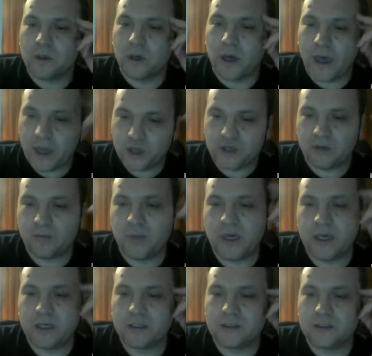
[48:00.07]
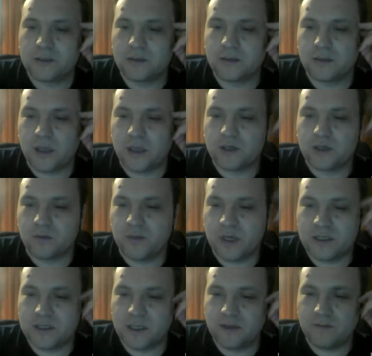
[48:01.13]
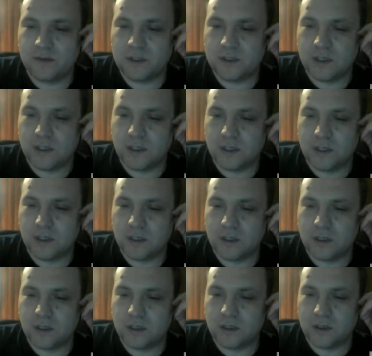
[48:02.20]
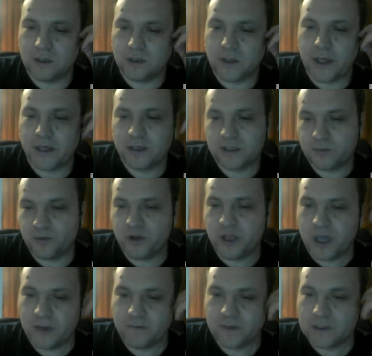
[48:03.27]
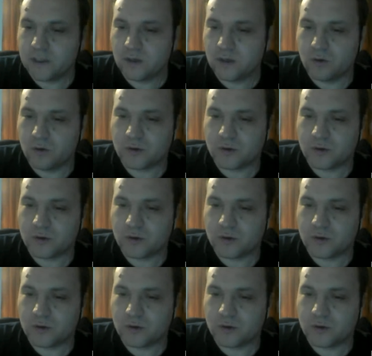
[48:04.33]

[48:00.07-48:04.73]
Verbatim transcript: action-based action-based M V C uh, like Spring M V C or